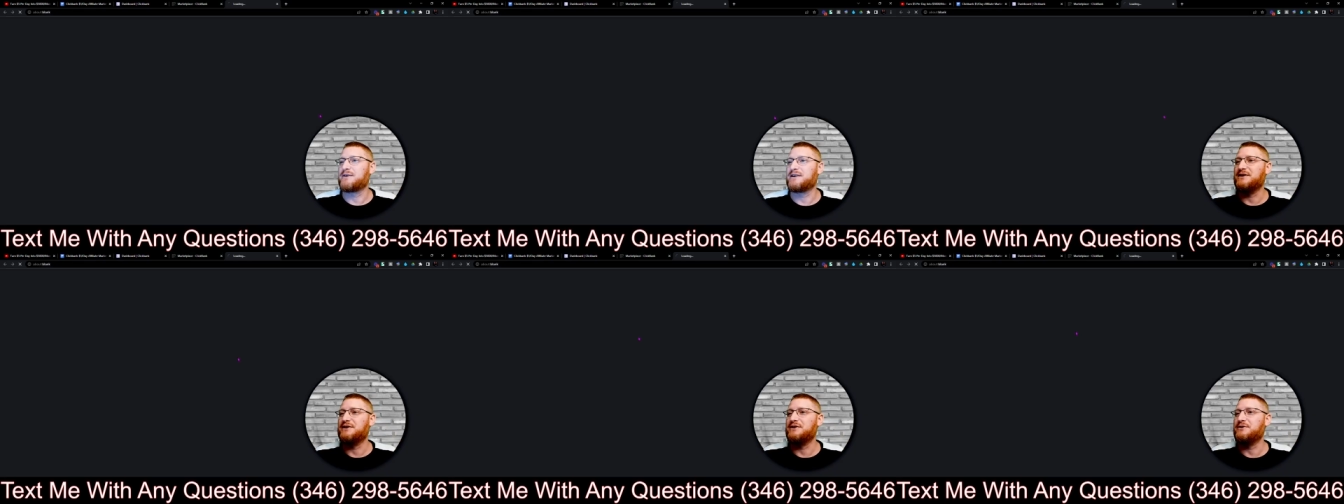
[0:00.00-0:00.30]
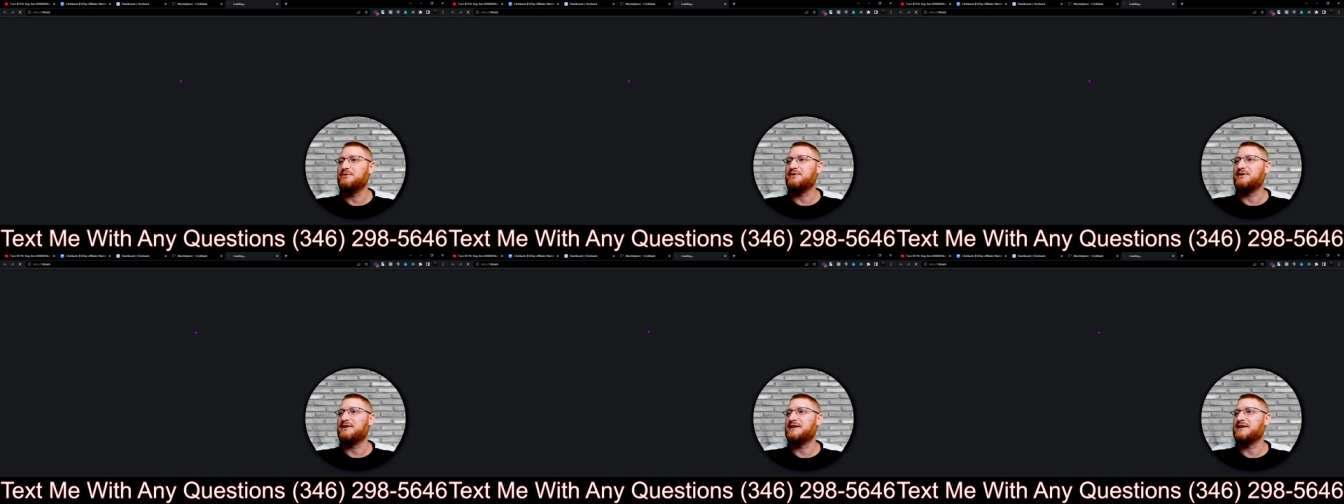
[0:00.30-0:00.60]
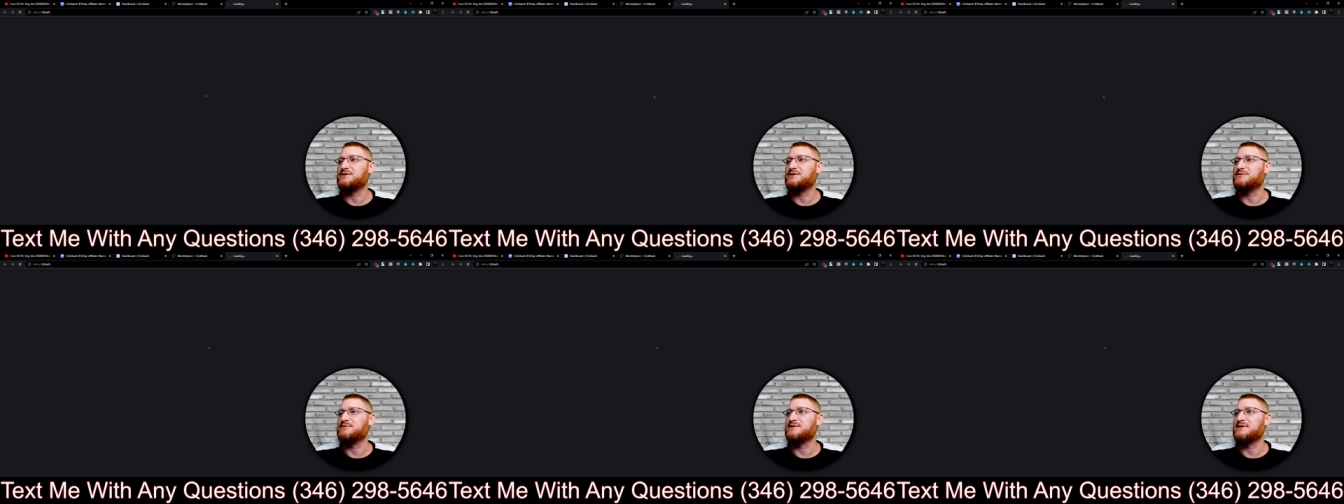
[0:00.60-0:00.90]
knew that
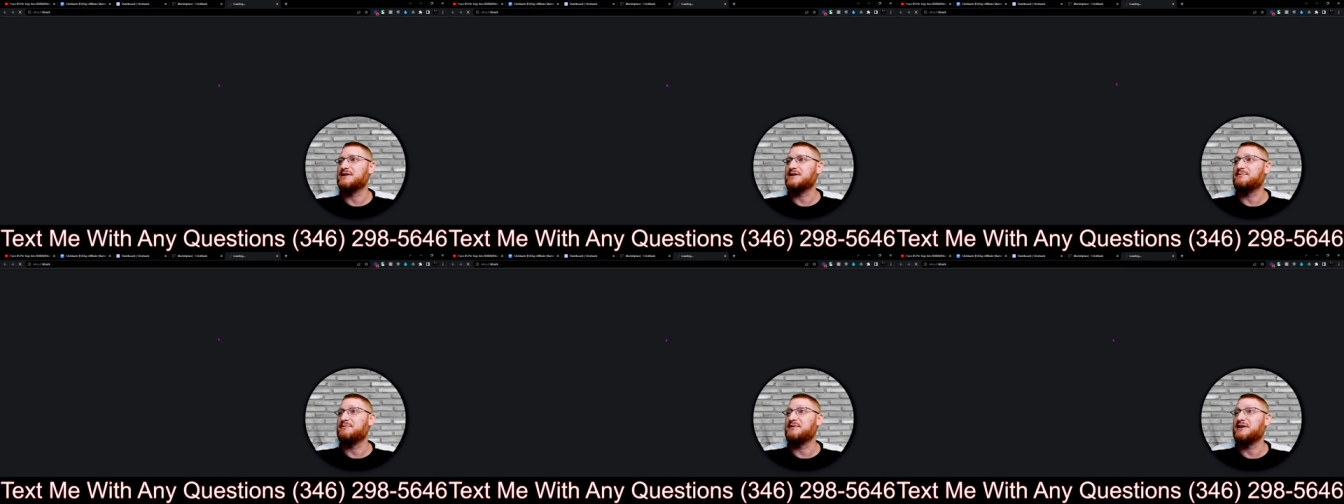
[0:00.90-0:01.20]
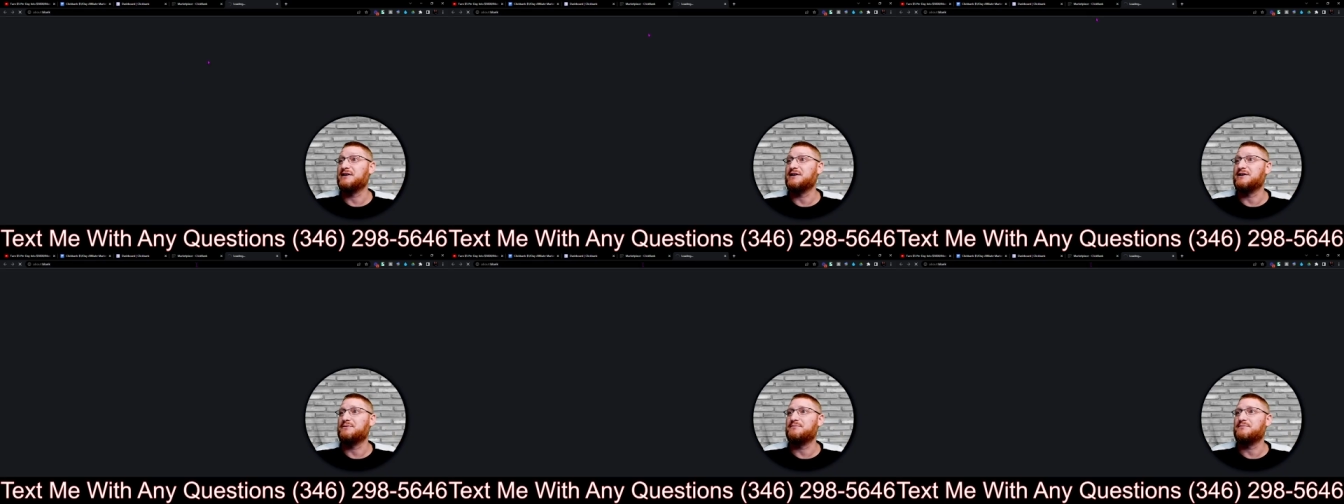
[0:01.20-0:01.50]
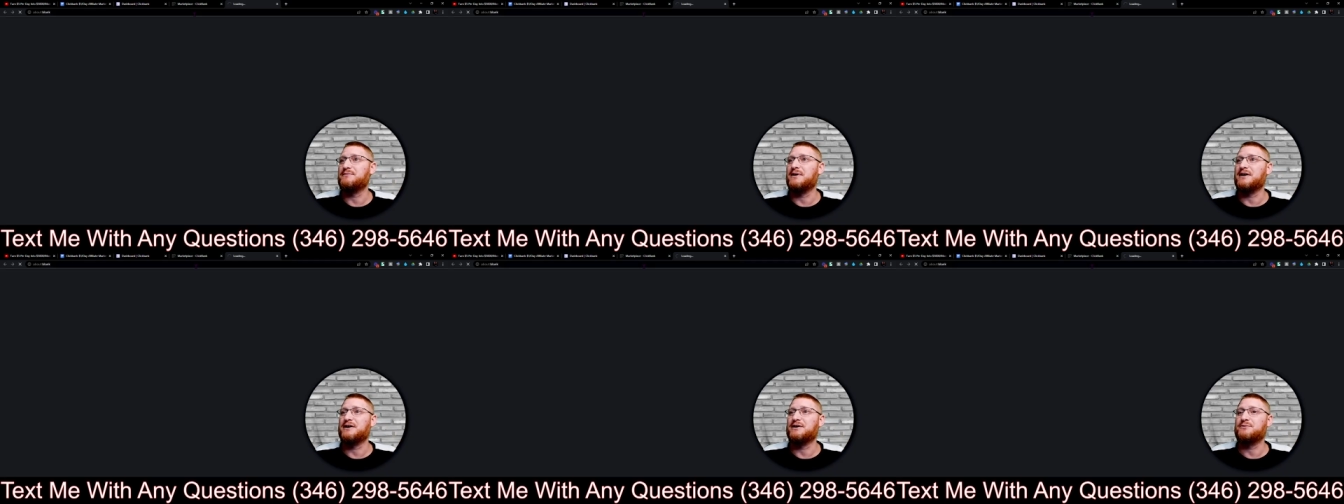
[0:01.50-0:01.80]
this was going to be
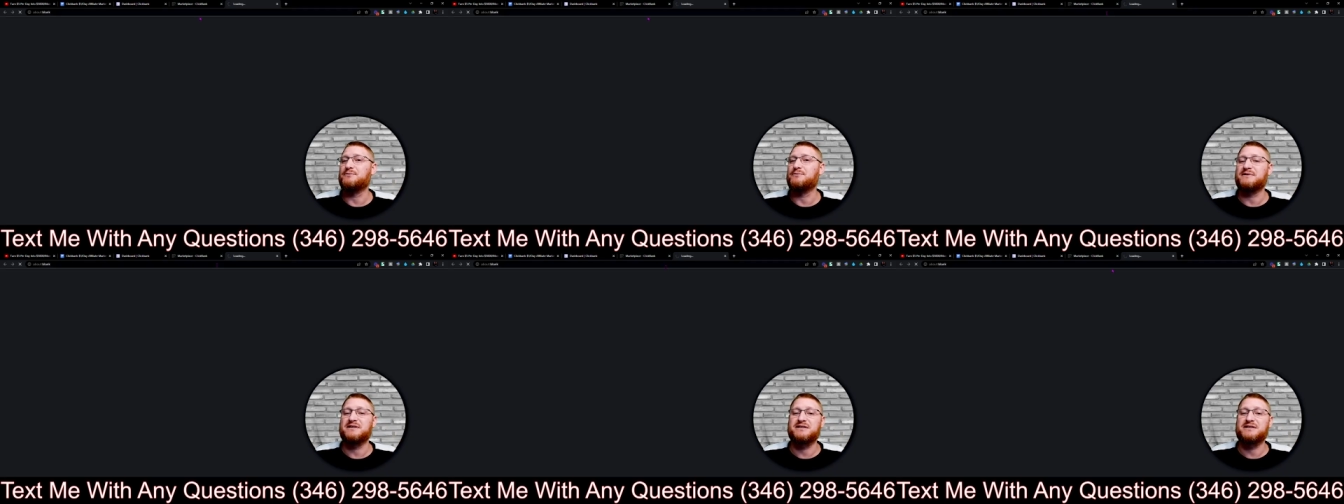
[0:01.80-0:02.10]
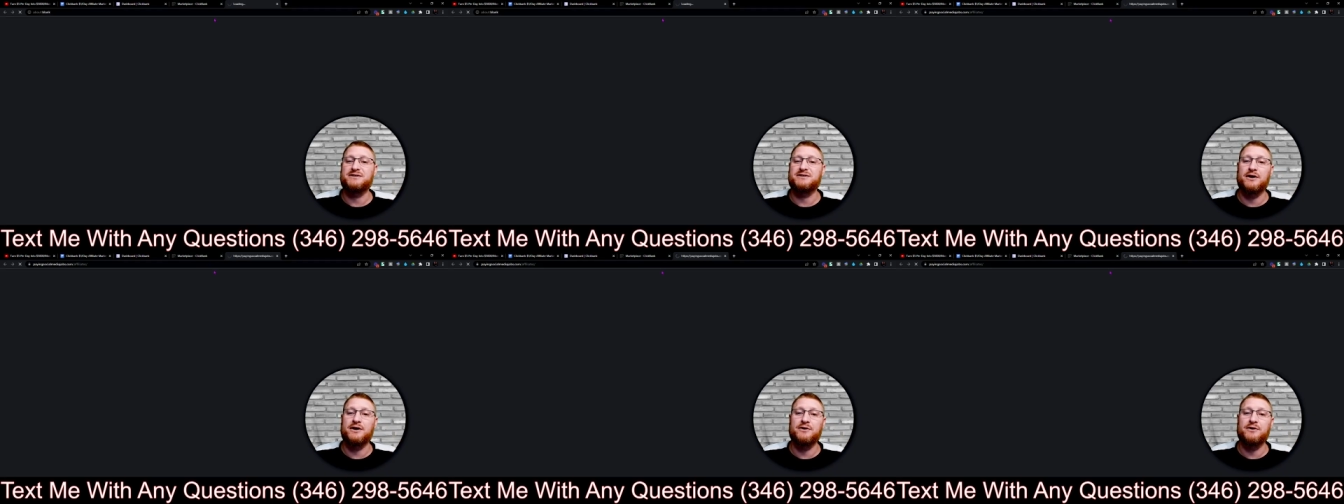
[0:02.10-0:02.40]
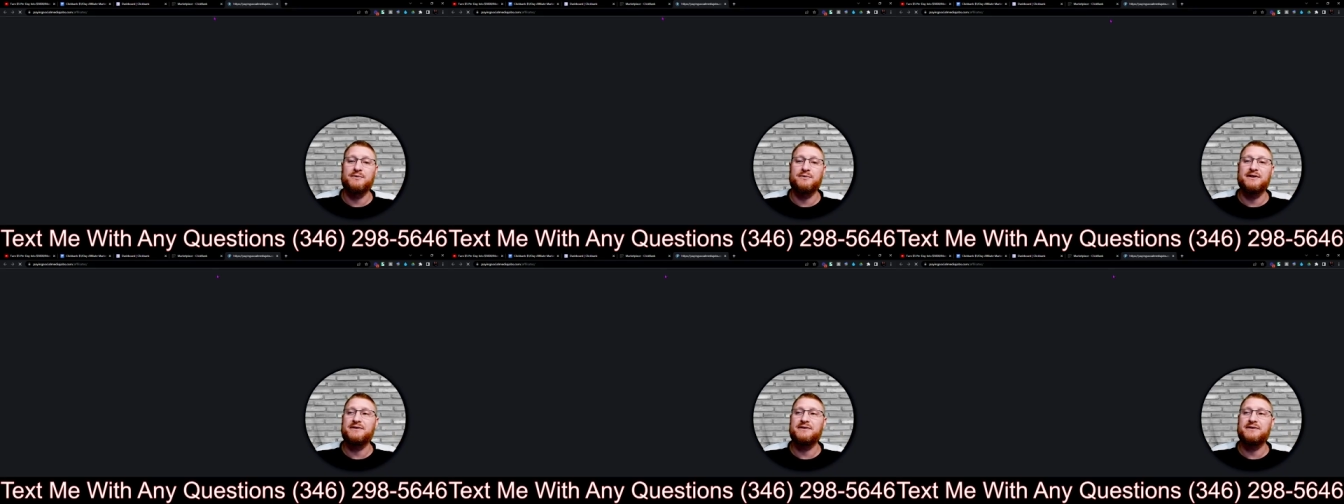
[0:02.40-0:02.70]
a good one to start
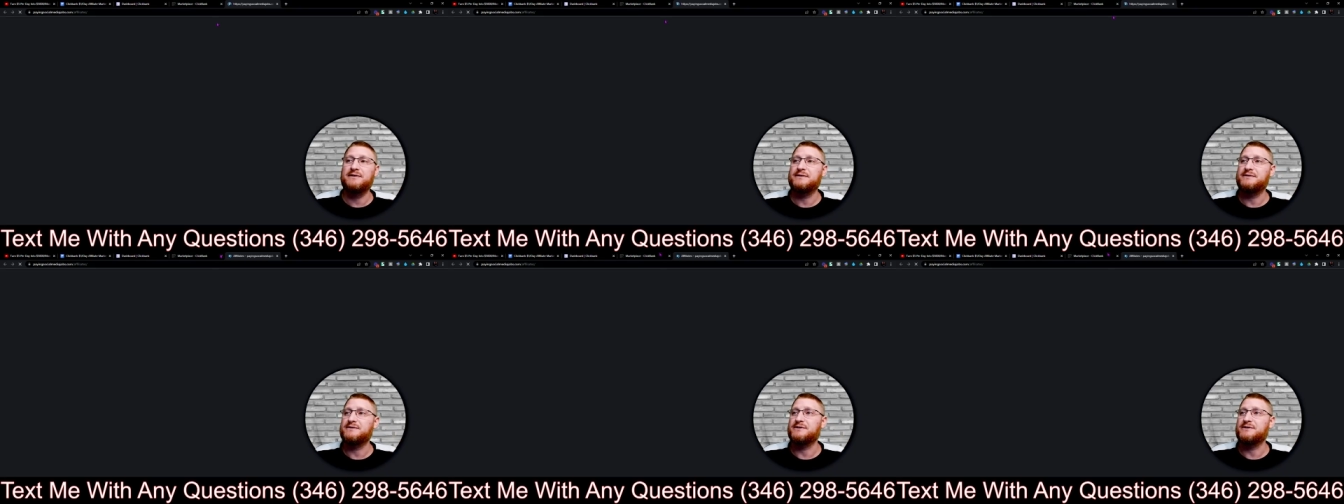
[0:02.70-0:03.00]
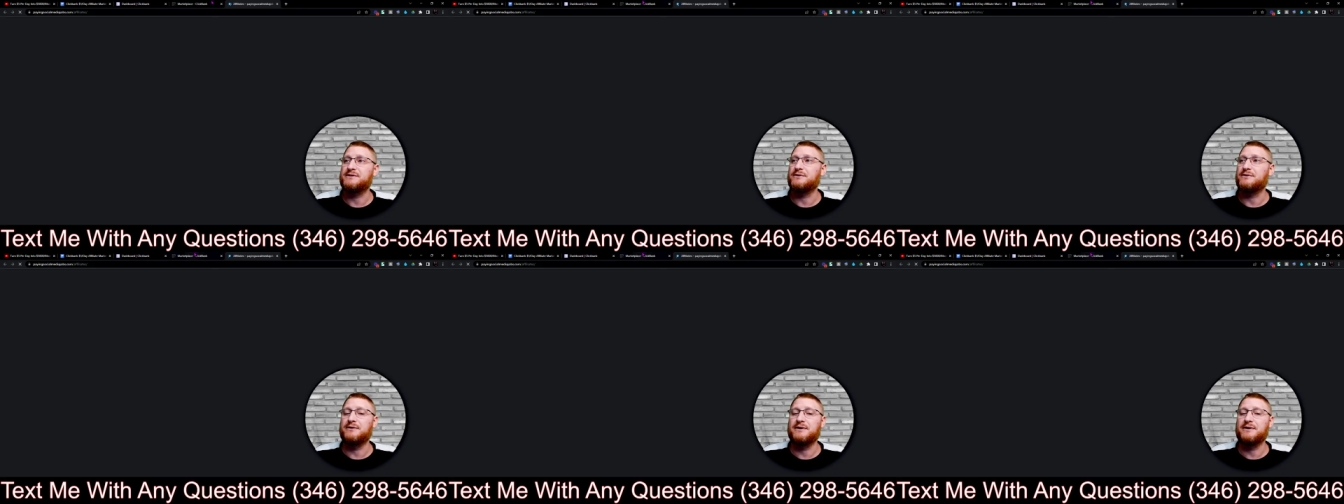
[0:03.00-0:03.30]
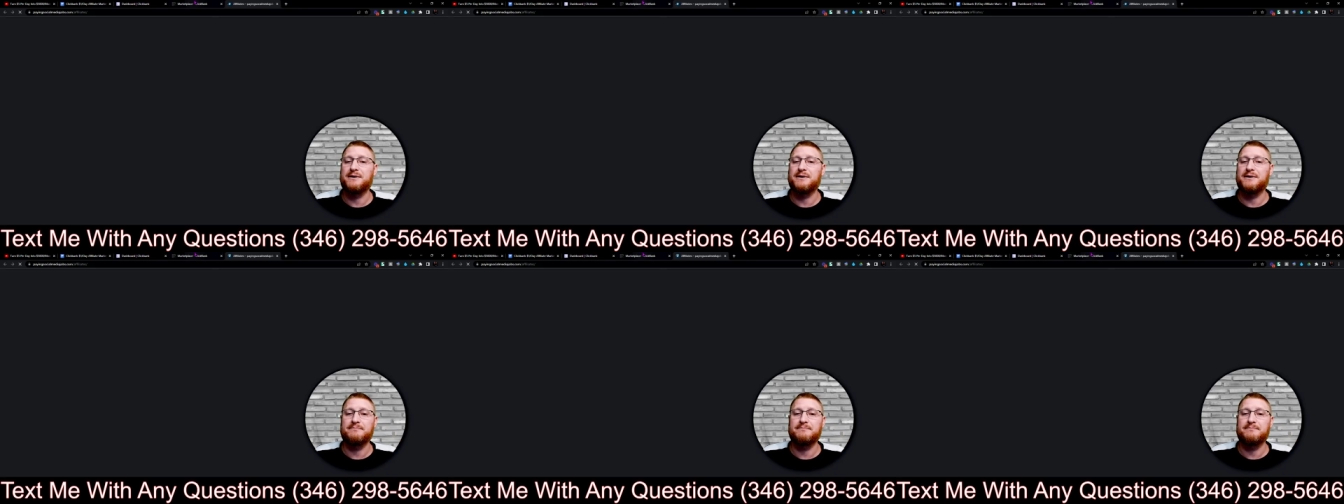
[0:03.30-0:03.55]
with. So